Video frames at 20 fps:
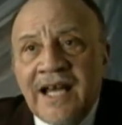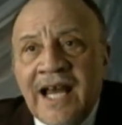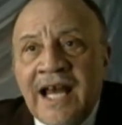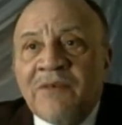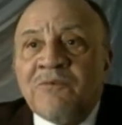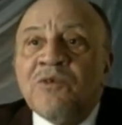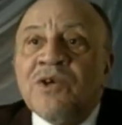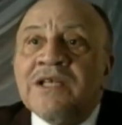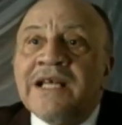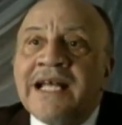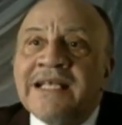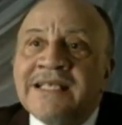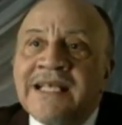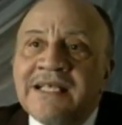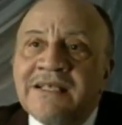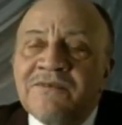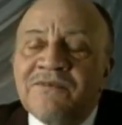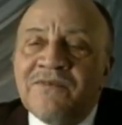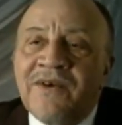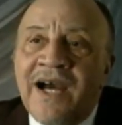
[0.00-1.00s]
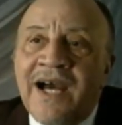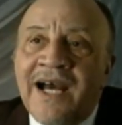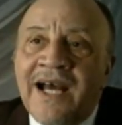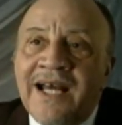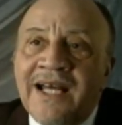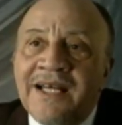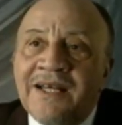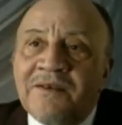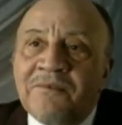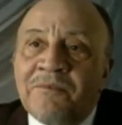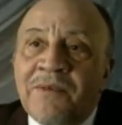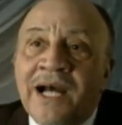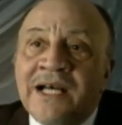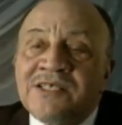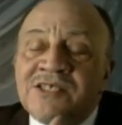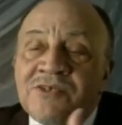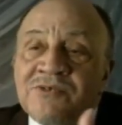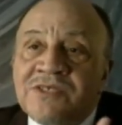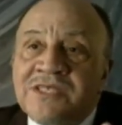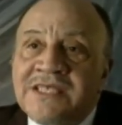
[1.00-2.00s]
and one identify by
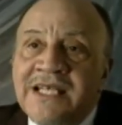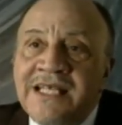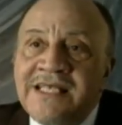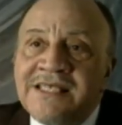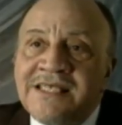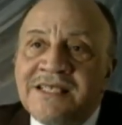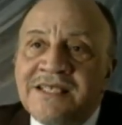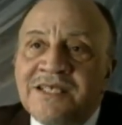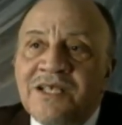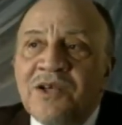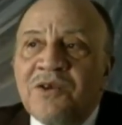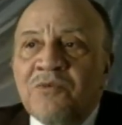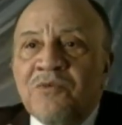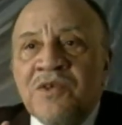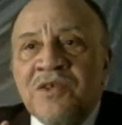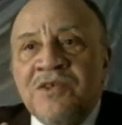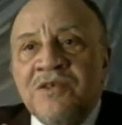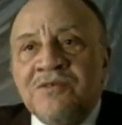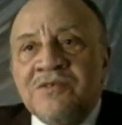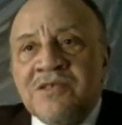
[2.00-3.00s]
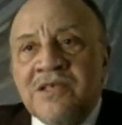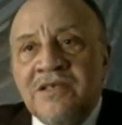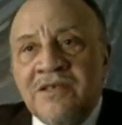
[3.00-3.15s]
association with those